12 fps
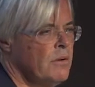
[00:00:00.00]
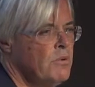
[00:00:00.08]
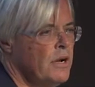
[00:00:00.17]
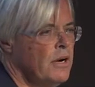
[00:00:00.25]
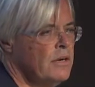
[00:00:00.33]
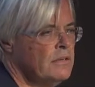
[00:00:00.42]

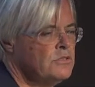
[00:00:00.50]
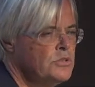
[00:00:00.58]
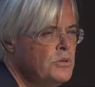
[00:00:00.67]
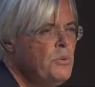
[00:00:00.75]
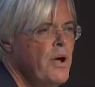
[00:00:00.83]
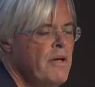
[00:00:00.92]
were
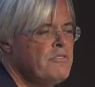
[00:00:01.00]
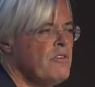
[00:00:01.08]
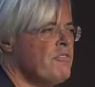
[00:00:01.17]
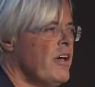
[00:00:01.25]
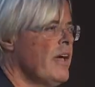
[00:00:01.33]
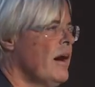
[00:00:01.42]
2 waves of
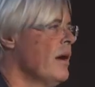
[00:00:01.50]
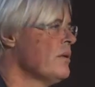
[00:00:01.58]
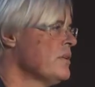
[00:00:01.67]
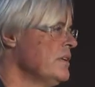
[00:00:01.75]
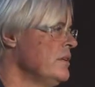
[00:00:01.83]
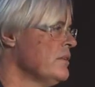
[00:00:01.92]
AI
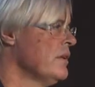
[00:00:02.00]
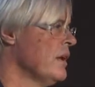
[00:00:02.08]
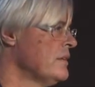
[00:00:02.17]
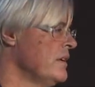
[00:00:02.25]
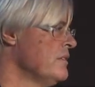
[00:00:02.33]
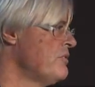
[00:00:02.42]
already in the
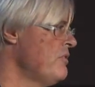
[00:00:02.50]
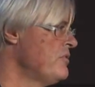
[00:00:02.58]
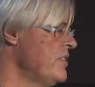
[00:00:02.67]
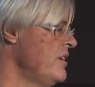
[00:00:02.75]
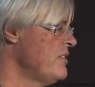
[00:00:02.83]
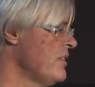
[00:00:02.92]

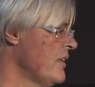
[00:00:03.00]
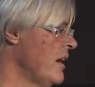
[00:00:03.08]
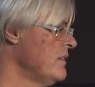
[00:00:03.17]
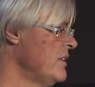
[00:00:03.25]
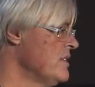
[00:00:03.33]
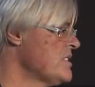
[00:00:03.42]
1950s and
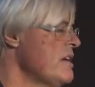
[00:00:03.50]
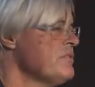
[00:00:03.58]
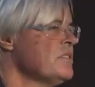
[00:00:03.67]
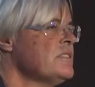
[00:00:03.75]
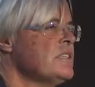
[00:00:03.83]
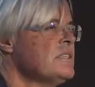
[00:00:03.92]

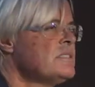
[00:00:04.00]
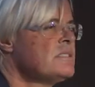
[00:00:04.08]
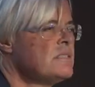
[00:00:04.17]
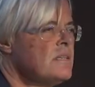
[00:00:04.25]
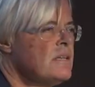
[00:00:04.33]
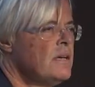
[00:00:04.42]
1970s.
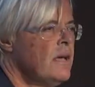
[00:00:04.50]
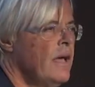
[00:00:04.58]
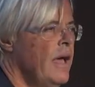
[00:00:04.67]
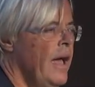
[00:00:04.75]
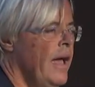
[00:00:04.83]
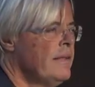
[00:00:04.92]

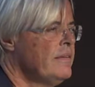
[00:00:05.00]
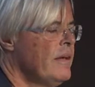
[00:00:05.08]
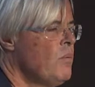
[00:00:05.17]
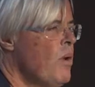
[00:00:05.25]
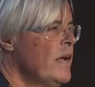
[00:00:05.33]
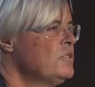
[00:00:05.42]
And they
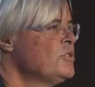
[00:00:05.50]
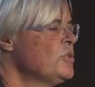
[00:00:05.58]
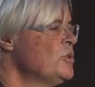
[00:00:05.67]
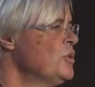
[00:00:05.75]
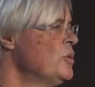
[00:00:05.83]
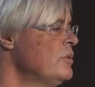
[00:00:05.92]
went
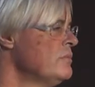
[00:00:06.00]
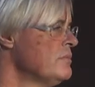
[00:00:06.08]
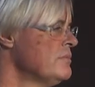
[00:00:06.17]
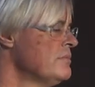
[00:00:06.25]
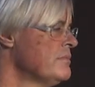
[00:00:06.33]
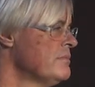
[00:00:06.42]

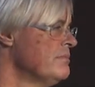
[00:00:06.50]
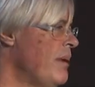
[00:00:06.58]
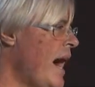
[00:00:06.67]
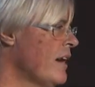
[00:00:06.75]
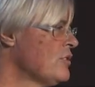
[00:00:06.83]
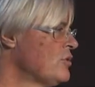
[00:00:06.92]

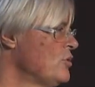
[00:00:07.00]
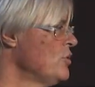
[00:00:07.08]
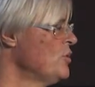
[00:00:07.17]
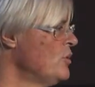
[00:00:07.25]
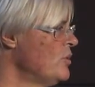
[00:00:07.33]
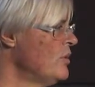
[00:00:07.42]
back
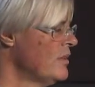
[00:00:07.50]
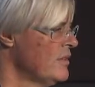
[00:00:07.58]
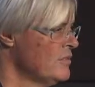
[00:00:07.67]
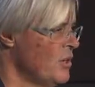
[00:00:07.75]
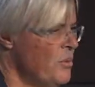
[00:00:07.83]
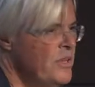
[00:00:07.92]
to
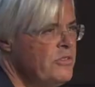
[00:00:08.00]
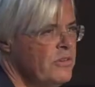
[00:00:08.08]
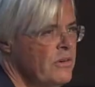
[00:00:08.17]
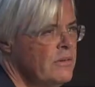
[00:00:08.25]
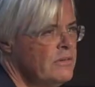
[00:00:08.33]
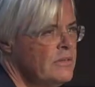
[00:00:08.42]
the winter.
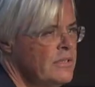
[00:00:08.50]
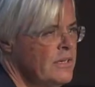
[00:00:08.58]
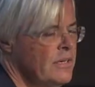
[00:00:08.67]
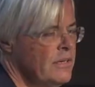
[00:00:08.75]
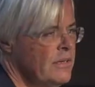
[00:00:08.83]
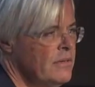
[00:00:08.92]

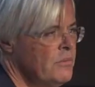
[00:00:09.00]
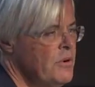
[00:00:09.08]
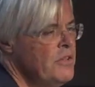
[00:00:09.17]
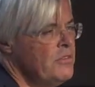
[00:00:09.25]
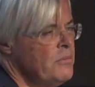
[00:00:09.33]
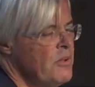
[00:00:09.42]
And the
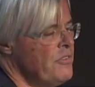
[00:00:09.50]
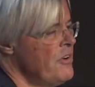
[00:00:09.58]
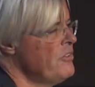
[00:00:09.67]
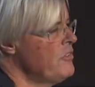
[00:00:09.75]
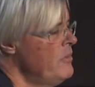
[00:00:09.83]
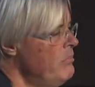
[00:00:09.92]
reason was very
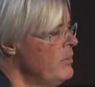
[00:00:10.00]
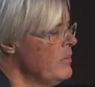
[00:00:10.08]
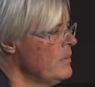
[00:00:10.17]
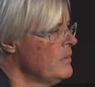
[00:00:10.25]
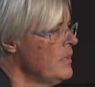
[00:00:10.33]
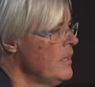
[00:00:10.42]
simple.
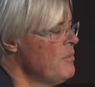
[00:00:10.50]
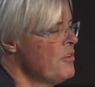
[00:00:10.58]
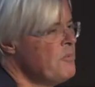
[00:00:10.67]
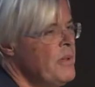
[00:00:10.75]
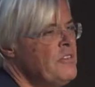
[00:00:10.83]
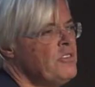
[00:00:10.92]
It was
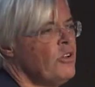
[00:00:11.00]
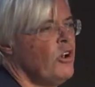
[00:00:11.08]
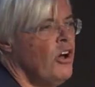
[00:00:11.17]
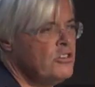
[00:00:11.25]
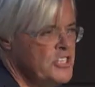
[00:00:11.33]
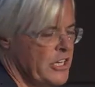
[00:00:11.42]
based on
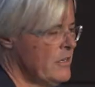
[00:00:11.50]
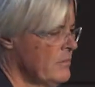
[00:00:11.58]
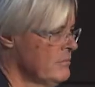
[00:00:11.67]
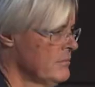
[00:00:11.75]
logic.